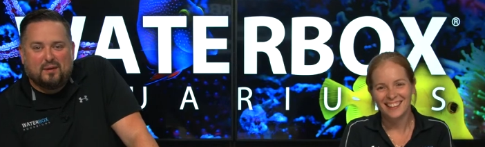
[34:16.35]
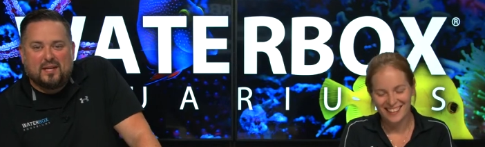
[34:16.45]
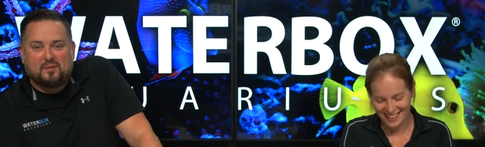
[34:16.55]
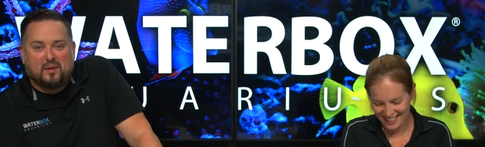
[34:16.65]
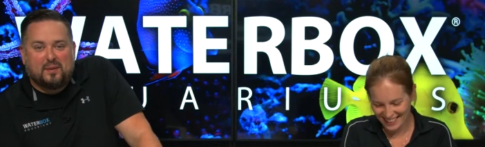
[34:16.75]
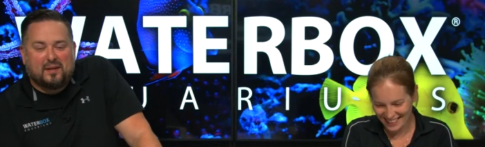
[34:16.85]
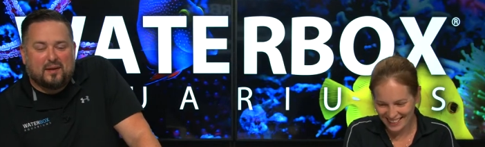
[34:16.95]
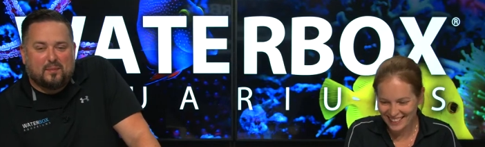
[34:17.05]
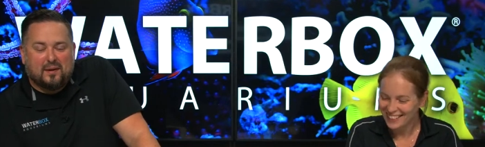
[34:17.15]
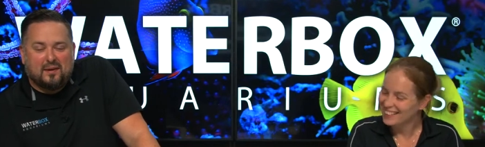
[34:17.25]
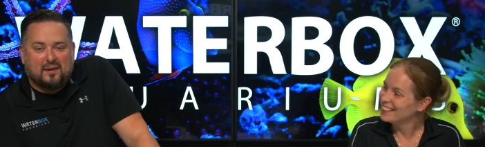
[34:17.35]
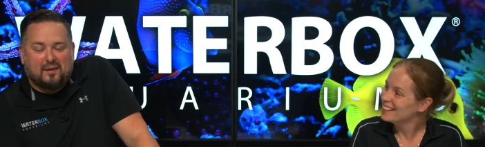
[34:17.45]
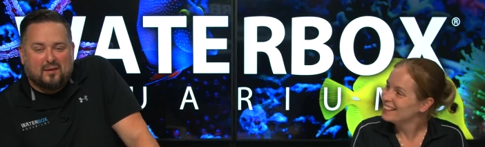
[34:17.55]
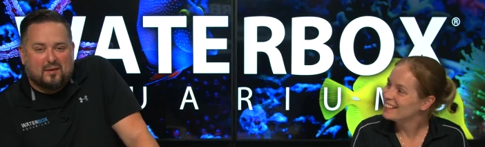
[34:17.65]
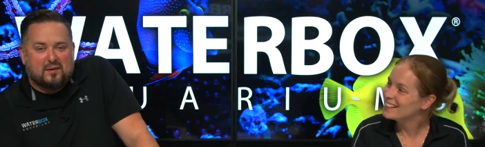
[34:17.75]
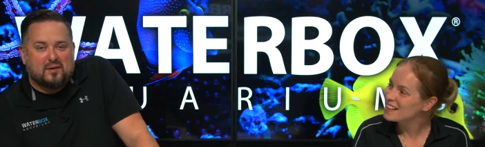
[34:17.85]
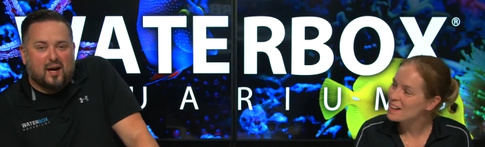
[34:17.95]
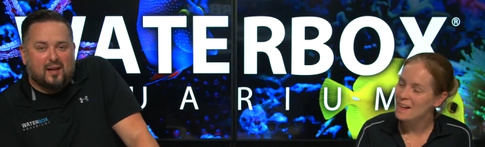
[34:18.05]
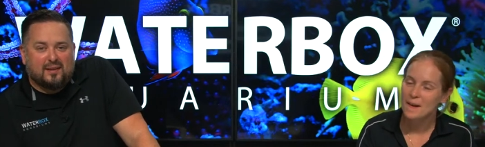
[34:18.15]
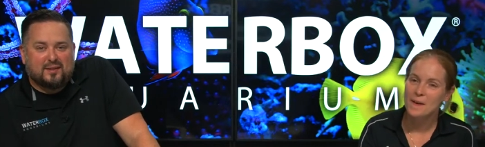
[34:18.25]
Speaker 1: you guys want to pick up our
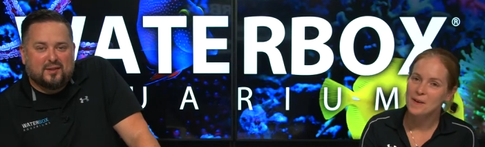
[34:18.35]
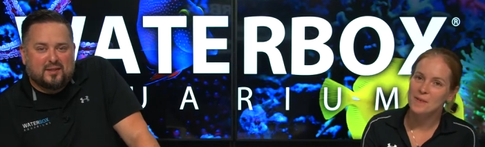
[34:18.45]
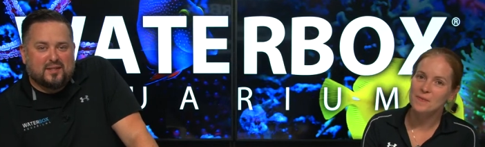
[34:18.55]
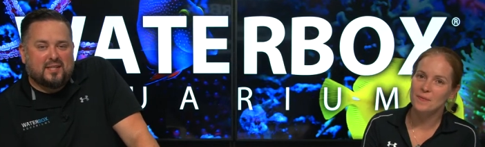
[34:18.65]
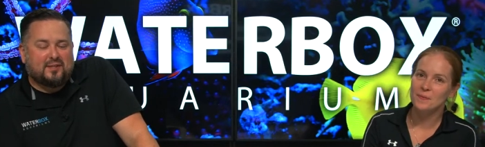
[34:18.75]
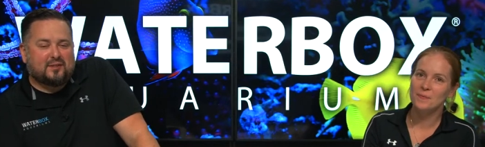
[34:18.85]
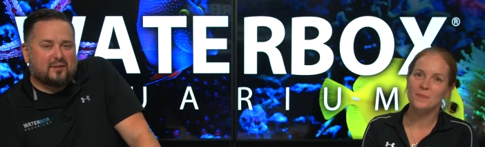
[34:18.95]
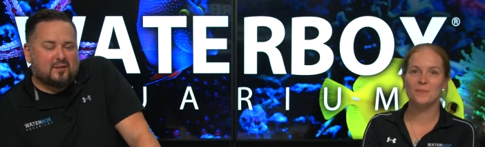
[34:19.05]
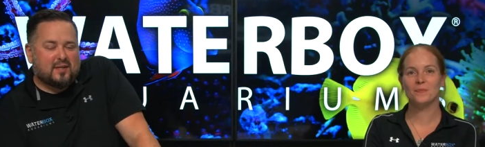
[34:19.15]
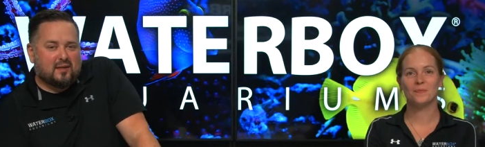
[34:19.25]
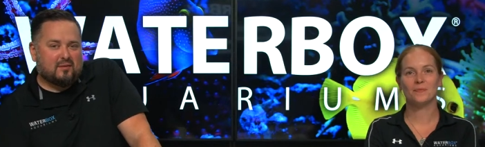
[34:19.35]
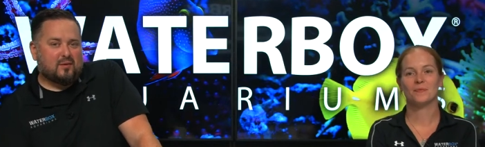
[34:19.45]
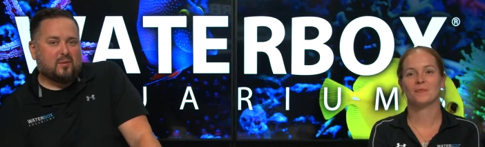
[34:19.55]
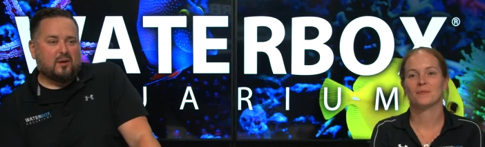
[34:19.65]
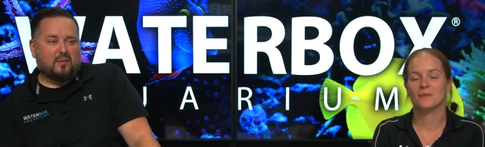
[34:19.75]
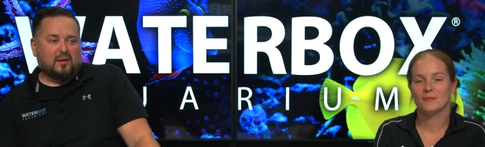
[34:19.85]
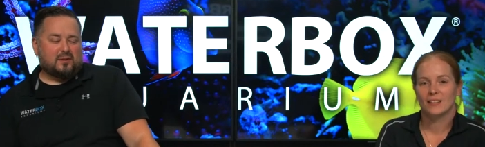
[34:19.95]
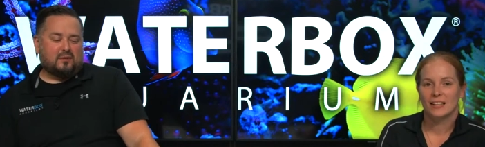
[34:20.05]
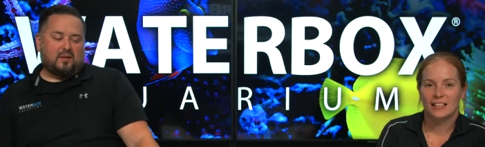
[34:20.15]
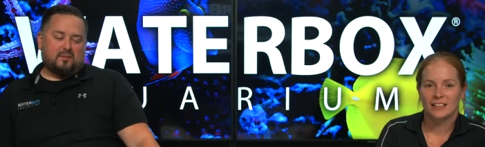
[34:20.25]
knowledges t-shirts, head over to
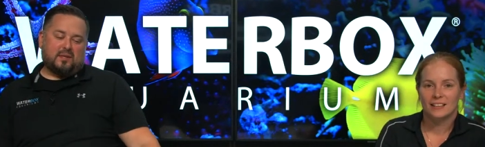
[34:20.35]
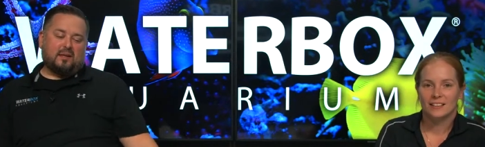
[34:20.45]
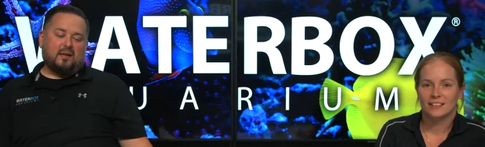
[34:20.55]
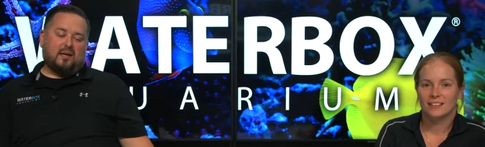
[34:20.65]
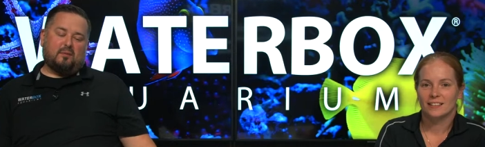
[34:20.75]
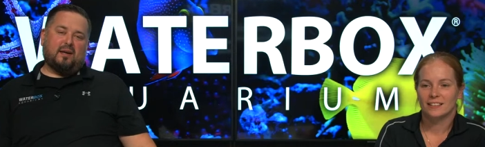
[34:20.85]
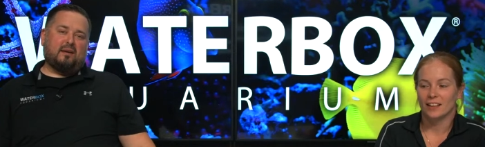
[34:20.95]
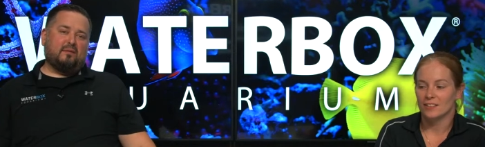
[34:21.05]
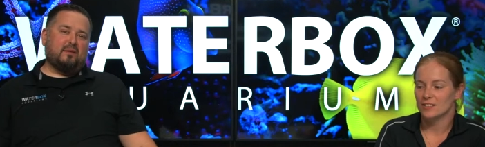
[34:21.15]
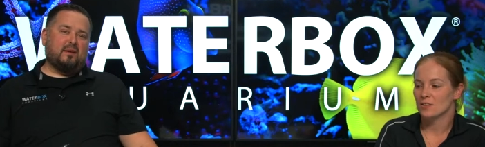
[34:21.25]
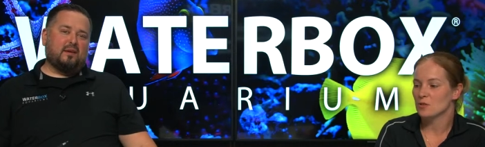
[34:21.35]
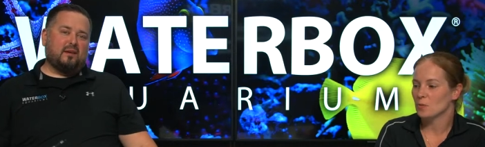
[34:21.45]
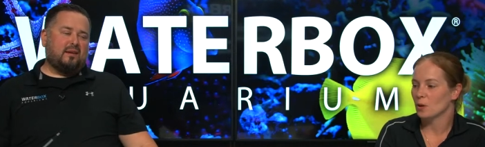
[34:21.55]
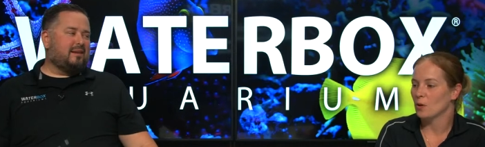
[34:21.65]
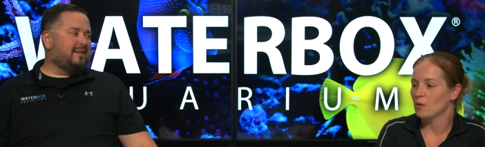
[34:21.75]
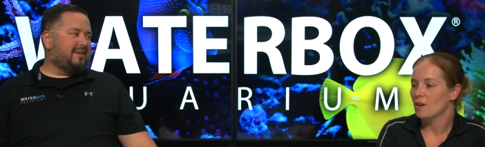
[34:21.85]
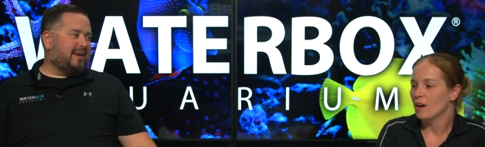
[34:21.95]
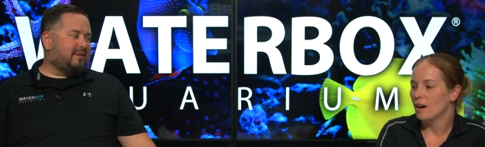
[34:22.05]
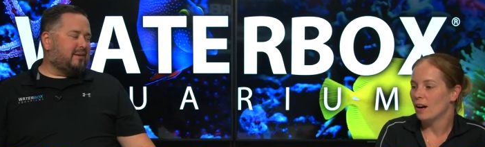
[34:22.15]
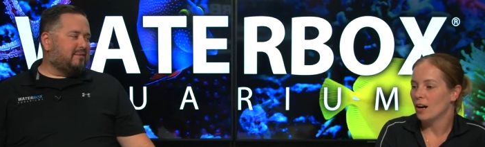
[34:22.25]
waterboxaquariums.com. We have yes,
Speaker 2: those are pretty cool.
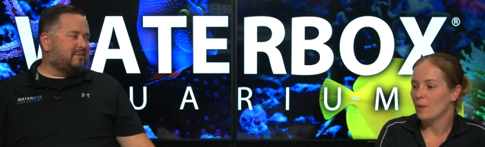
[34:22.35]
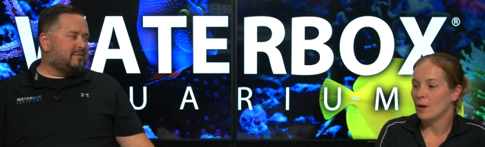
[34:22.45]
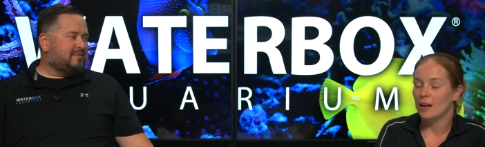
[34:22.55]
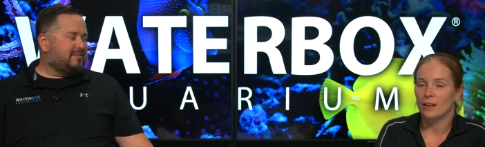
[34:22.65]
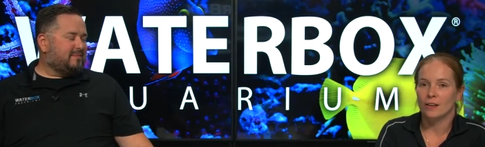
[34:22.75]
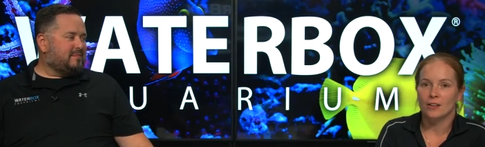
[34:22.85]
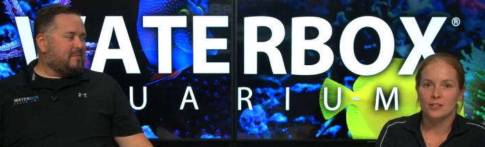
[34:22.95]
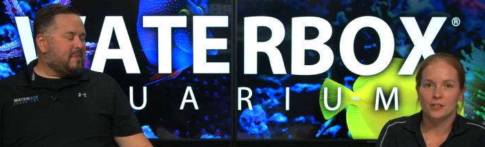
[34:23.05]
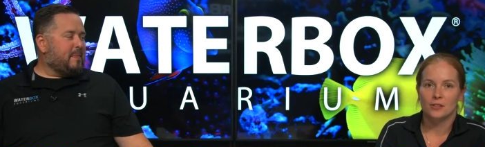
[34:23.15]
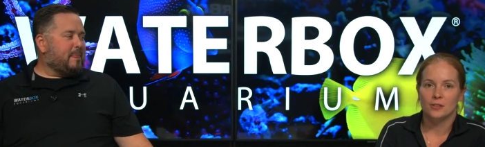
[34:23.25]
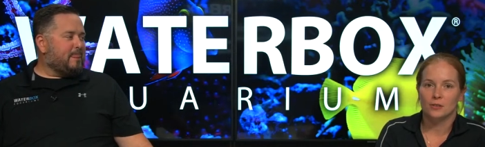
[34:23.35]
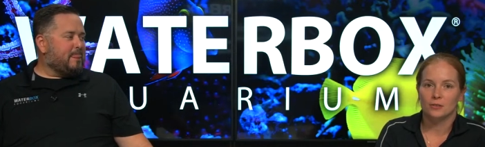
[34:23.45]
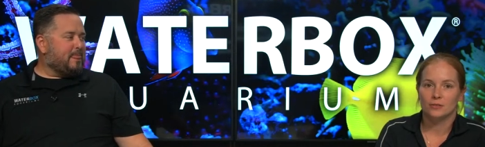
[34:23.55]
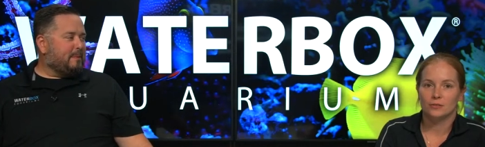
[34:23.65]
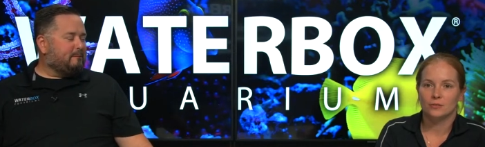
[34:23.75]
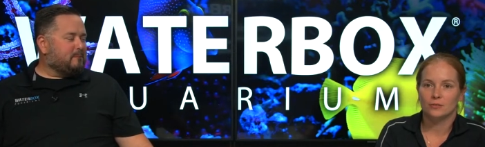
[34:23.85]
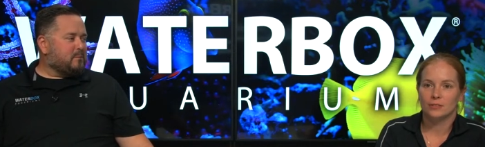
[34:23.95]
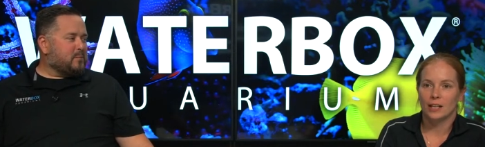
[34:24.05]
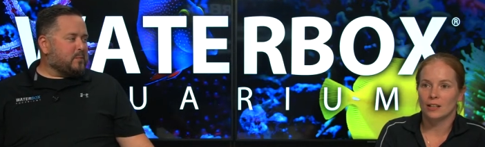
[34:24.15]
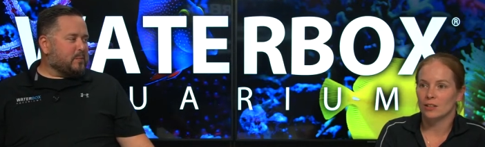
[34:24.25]
Yeah, um, and it also
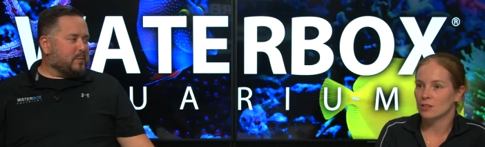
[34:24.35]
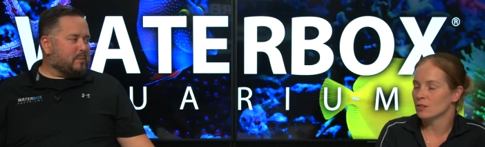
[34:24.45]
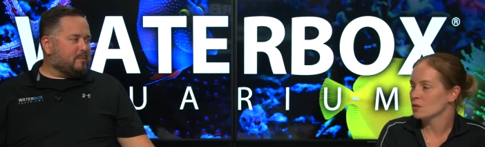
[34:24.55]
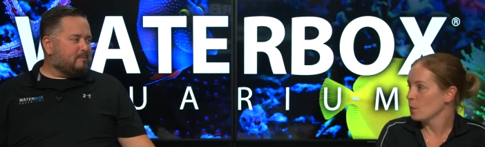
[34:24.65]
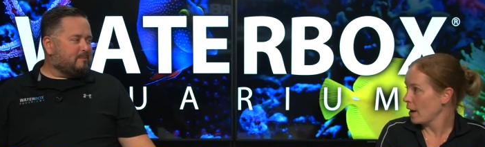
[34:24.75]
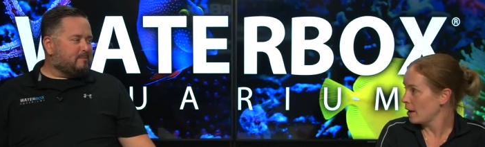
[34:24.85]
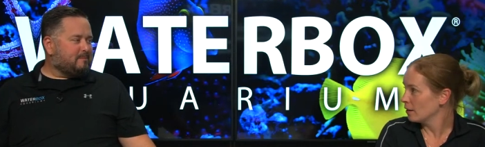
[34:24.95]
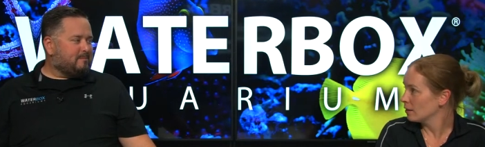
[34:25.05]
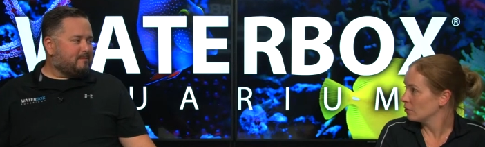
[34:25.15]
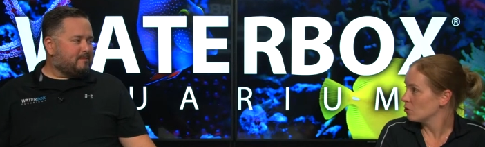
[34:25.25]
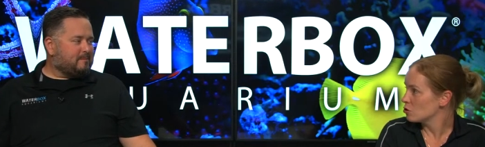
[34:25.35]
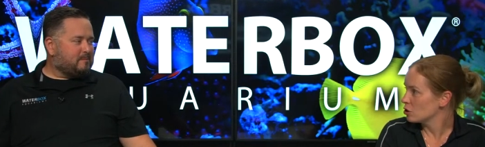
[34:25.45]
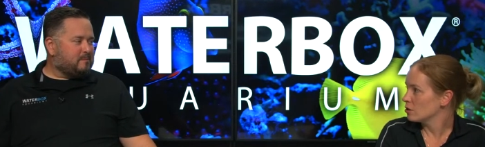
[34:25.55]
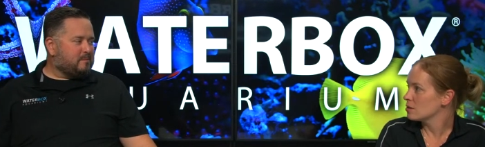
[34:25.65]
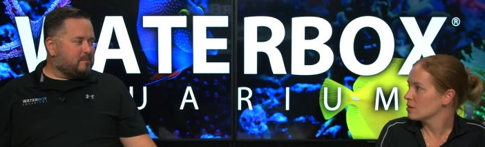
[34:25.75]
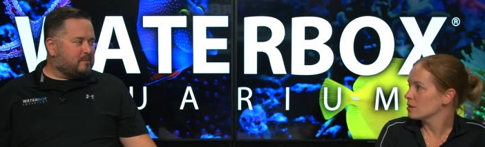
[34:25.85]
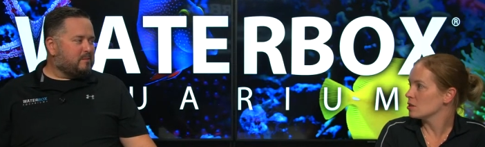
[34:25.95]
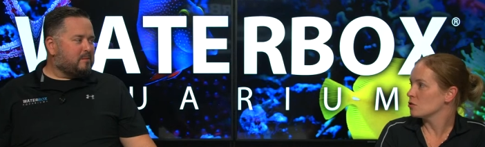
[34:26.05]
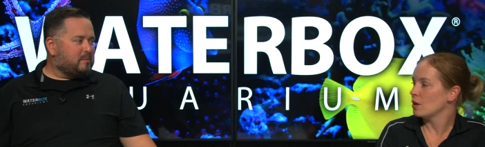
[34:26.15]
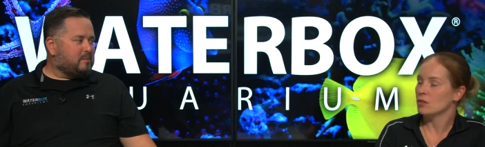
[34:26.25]
getting swag like those shirts does
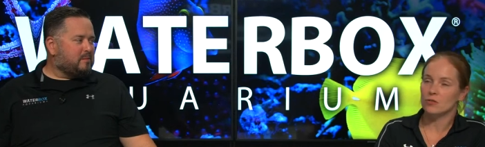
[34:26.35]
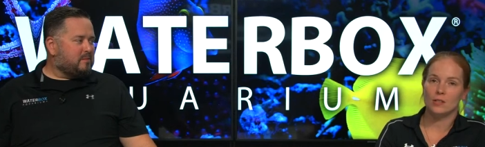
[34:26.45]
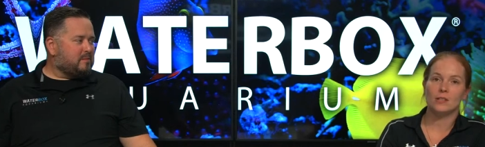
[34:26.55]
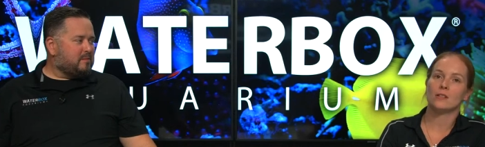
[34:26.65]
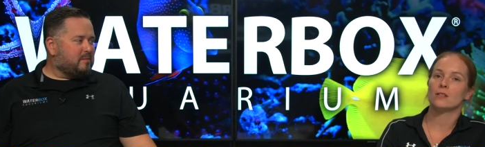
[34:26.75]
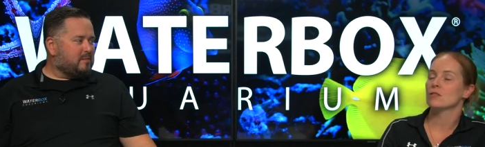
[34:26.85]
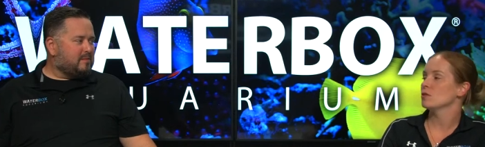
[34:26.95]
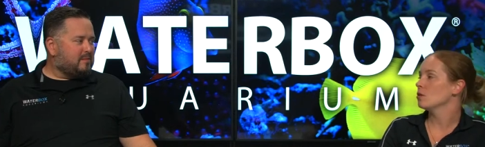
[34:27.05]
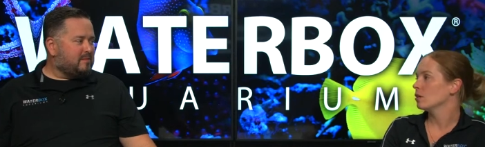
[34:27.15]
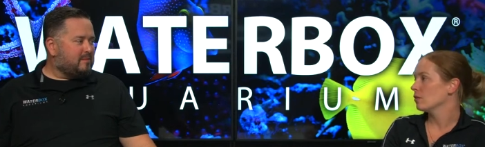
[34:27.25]
get you entries into our